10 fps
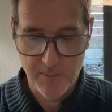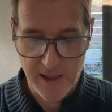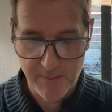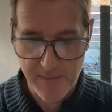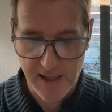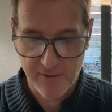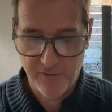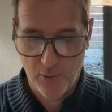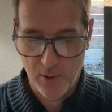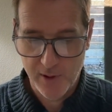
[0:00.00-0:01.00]
and
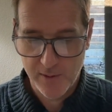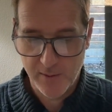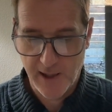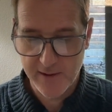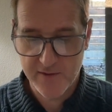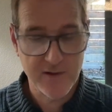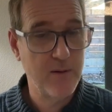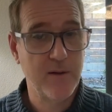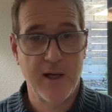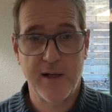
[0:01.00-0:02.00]
metaphor, right?
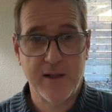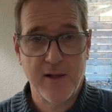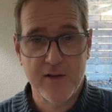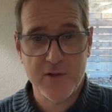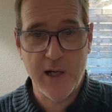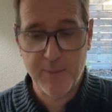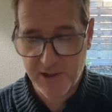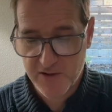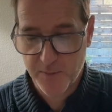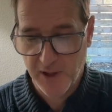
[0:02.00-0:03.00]
So, and it can also help
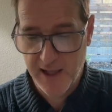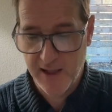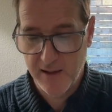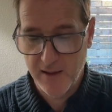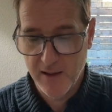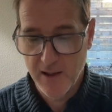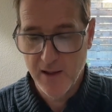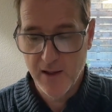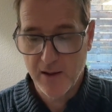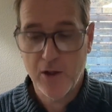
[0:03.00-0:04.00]
explain
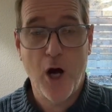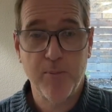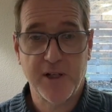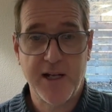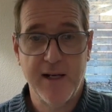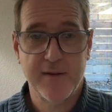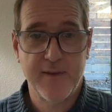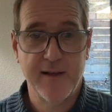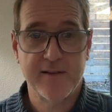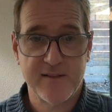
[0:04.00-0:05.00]
complicated
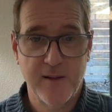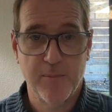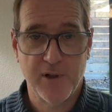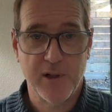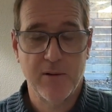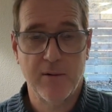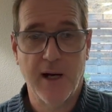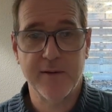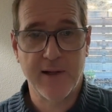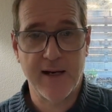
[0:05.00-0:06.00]
things simply,
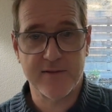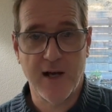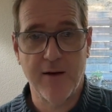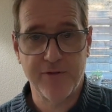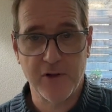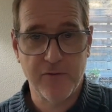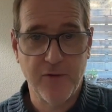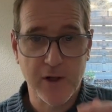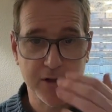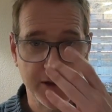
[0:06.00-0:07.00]
right? And that is often the
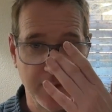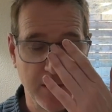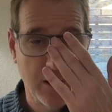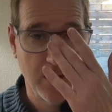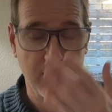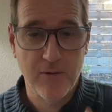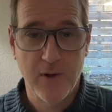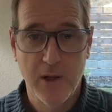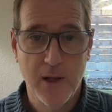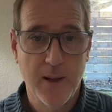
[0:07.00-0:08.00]
function of
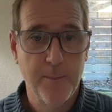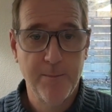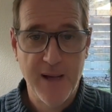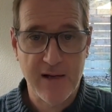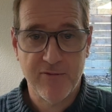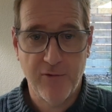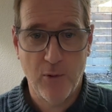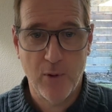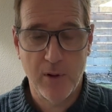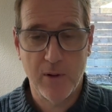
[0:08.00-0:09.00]

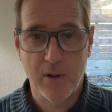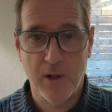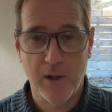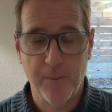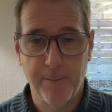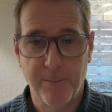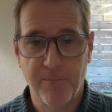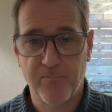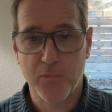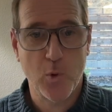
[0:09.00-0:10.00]
metaphor
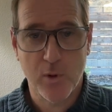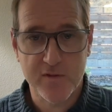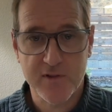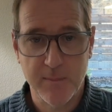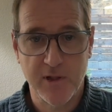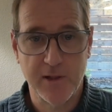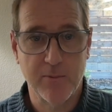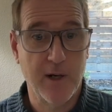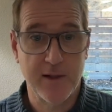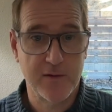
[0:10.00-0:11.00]
or simile,
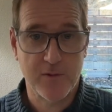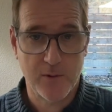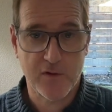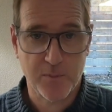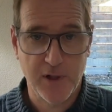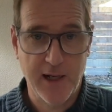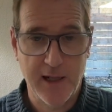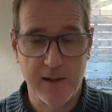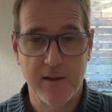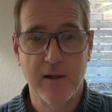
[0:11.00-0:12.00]
right? Is to
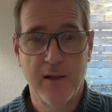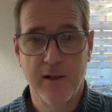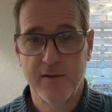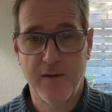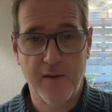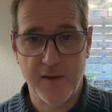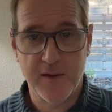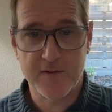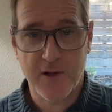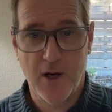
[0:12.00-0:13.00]
explain something
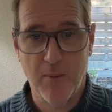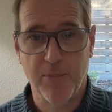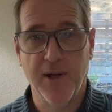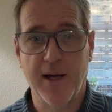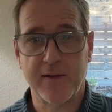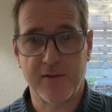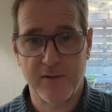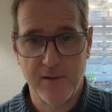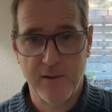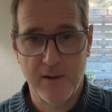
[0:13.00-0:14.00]
that's complex